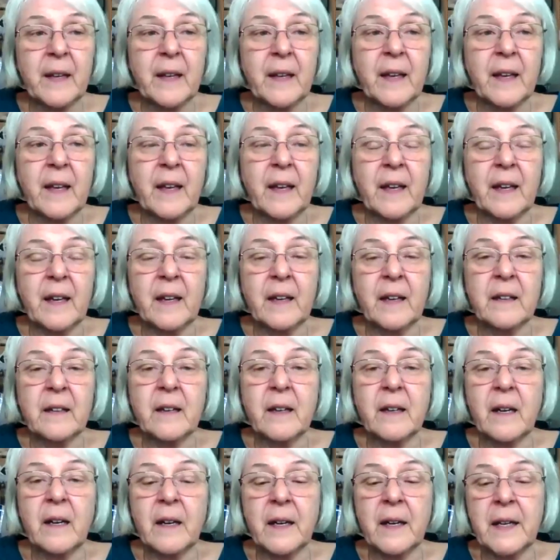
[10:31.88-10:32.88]
and
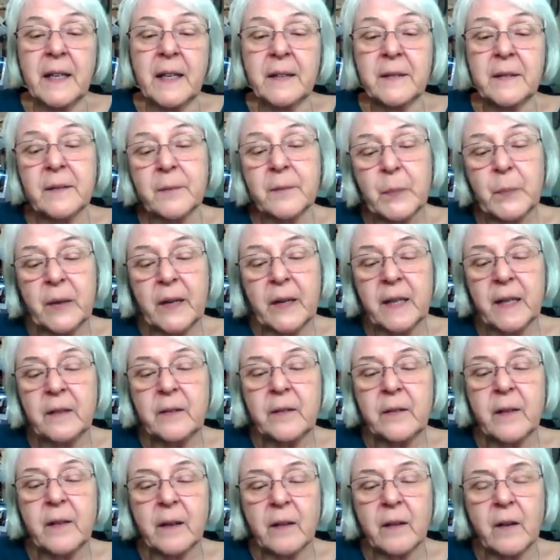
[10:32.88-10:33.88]
I prayed
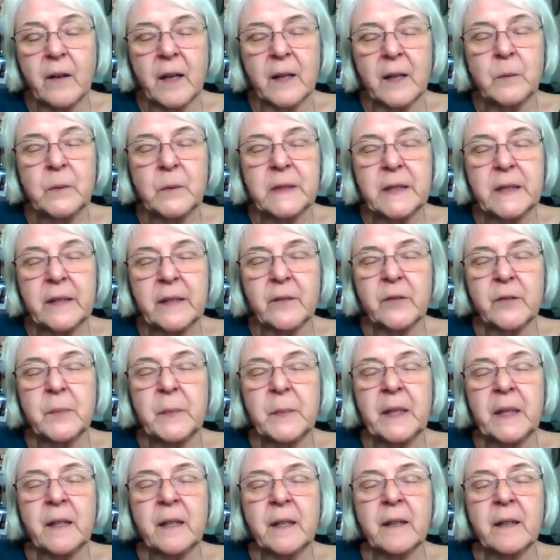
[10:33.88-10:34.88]
that God would give
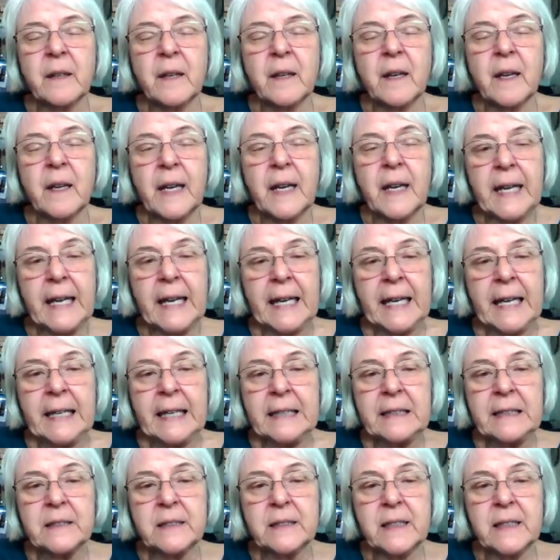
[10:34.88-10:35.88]
me
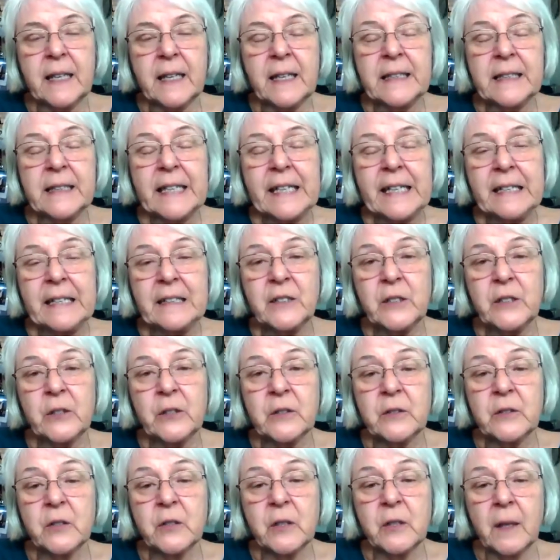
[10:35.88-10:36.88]
a an easier
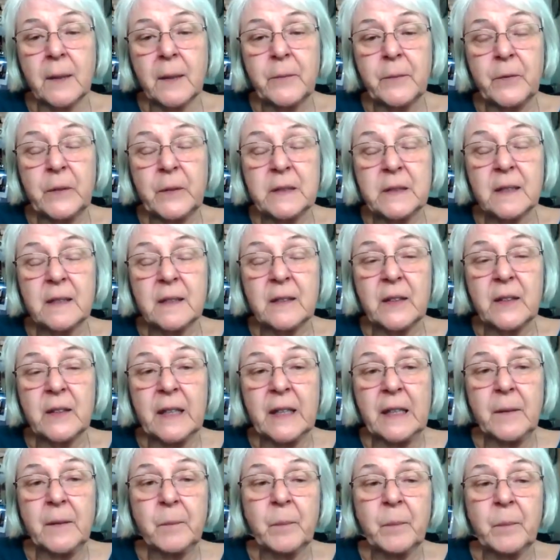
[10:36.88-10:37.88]
job
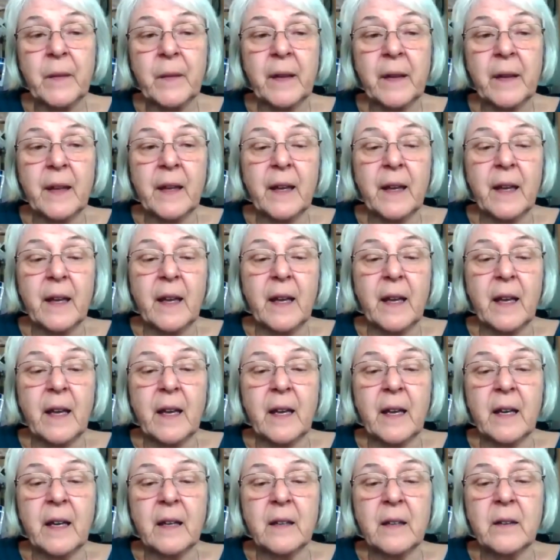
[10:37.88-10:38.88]
physically.
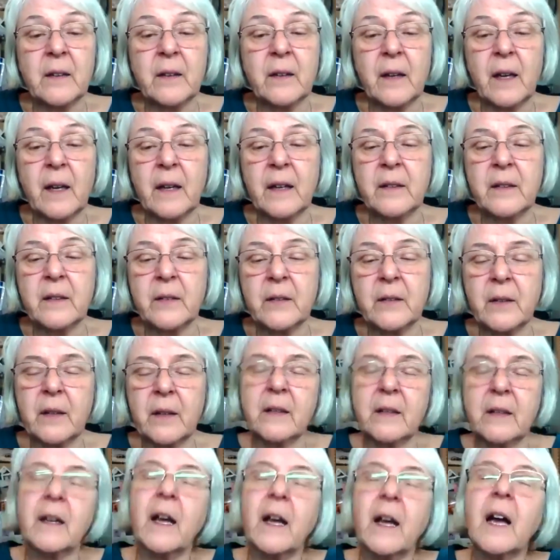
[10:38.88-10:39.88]
And I said,
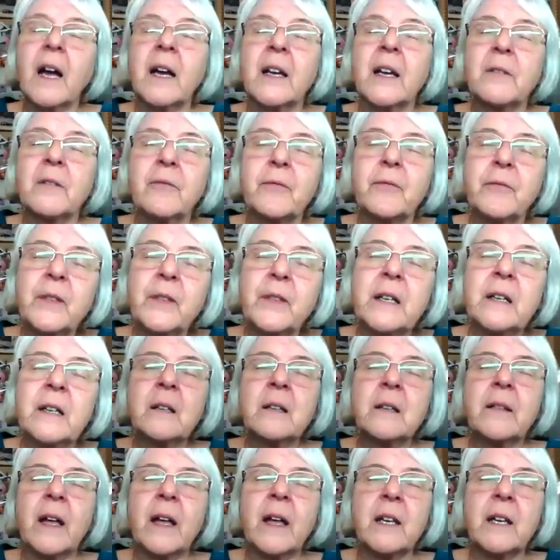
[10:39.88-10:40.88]
I feel
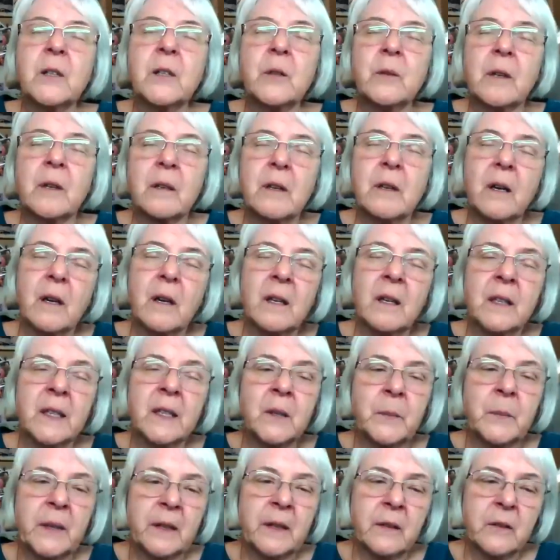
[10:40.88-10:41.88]
that you are calling
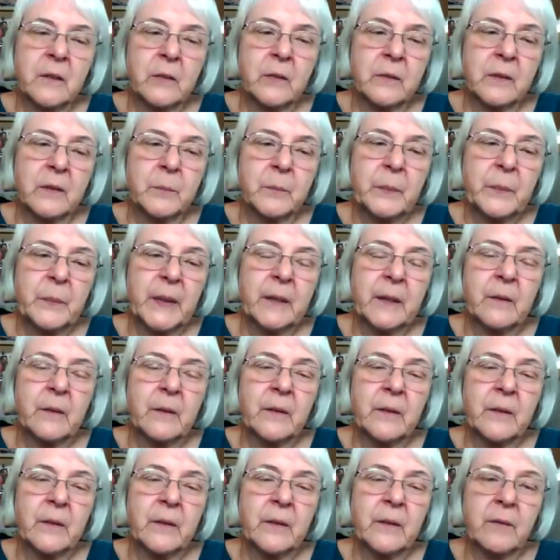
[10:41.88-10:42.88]
me into a
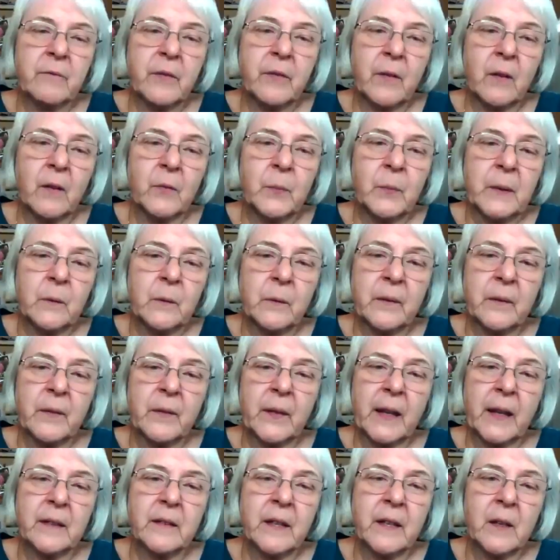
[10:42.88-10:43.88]
bigger involvement with
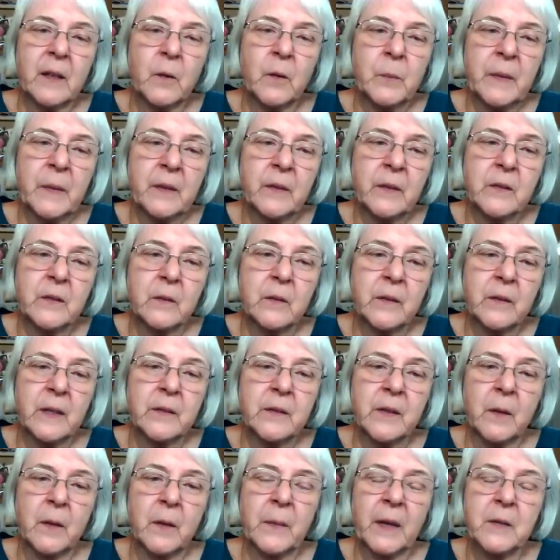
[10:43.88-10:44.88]
Latino ministries,
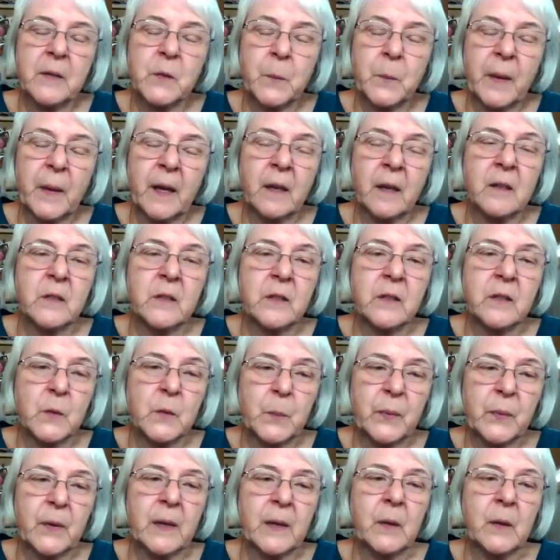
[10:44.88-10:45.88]
and my Spanish is
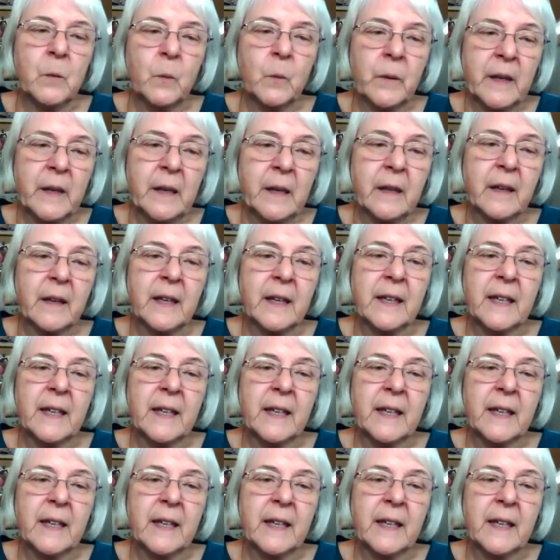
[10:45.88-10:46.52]
pretty weak.